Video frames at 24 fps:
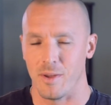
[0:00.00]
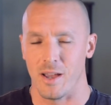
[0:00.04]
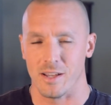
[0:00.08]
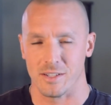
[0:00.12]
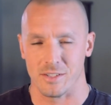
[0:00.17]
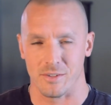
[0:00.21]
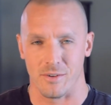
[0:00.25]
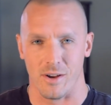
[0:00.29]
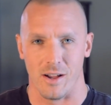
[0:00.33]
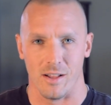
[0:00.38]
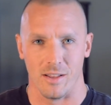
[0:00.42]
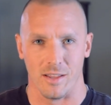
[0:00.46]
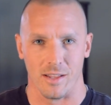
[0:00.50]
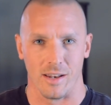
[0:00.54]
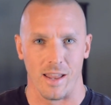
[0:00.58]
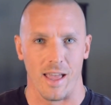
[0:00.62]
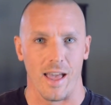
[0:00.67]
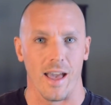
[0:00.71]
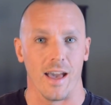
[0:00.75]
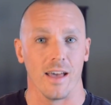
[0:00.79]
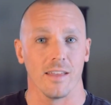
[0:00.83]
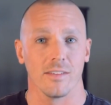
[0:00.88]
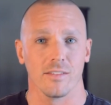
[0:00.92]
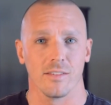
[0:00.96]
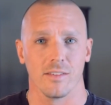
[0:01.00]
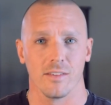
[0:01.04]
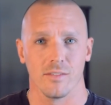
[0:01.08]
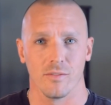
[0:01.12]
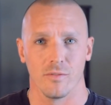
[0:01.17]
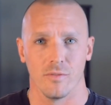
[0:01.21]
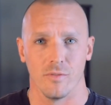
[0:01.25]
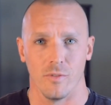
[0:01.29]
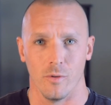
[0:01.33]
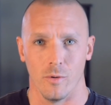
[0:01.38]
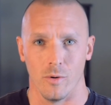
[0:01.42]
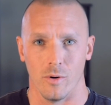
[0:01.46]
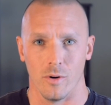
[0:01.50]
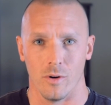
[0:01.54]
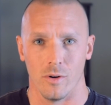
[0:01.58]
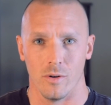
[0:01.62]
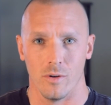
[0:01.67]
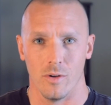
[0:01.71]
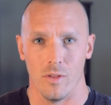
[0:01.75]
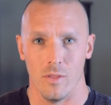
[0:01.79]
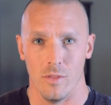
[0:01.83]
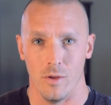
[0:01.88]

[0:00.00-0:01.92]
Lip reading: Pastor Allen asked for